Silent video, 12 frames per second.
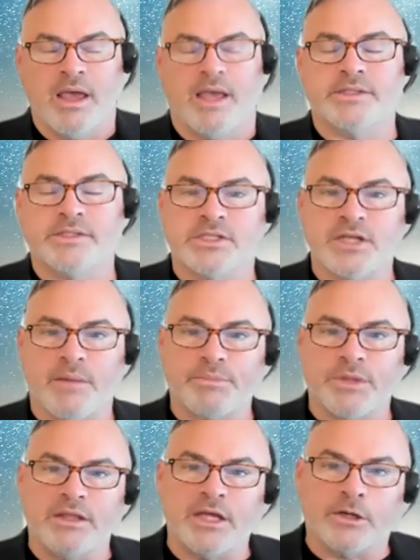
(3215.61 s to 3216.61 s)
It's
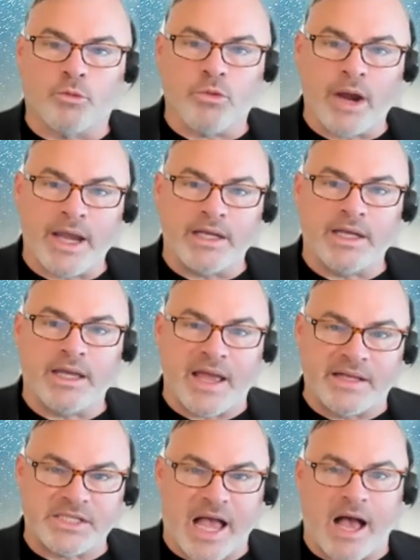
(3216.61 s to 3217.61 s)
something that
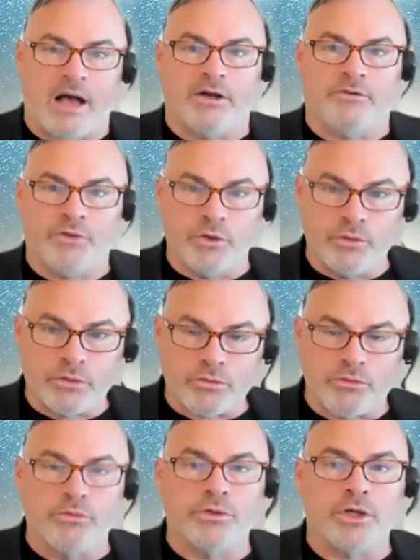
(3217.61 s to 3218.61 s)
radiates out of you
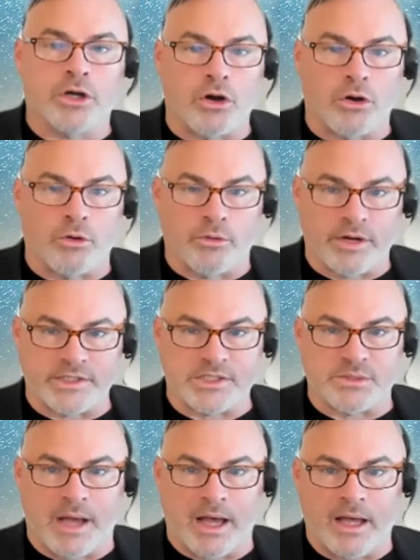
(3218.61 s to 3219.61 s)
through the
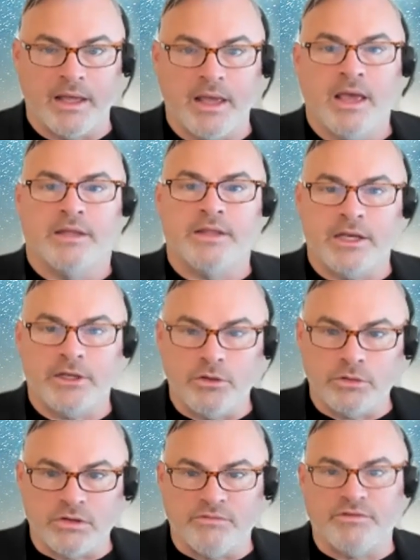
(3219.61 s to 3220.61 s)
charisma that
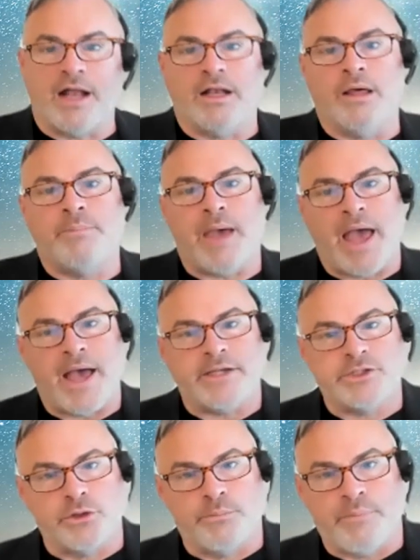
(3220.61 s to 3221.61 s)
you develop
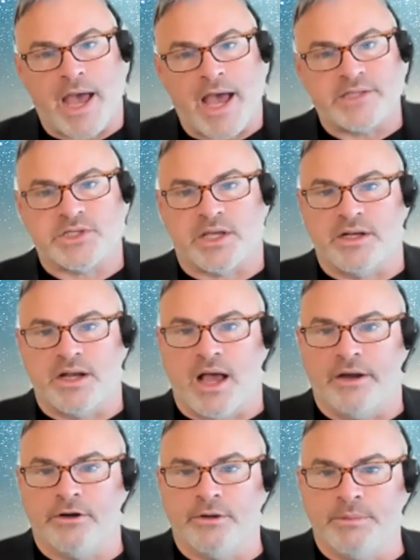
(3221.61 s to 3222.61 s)
as you bask in
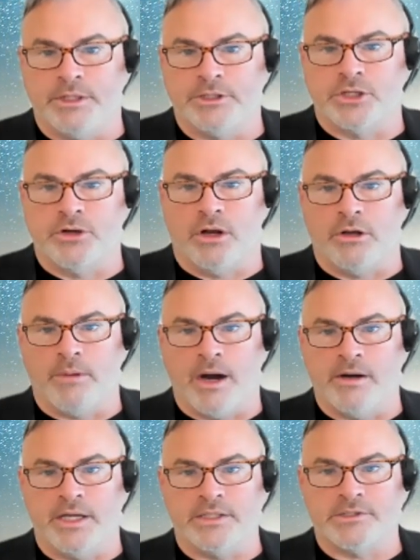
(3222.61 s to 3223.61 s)
higher dimensional
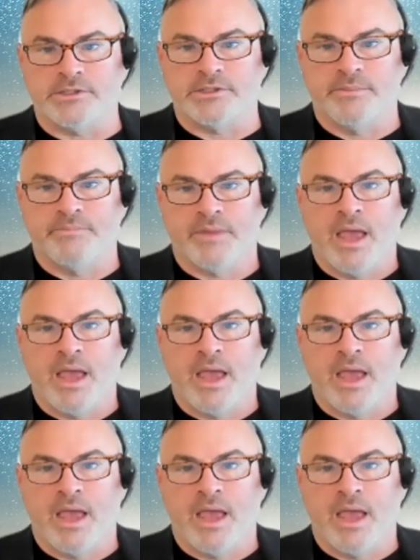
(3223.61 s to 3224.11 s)
awareness.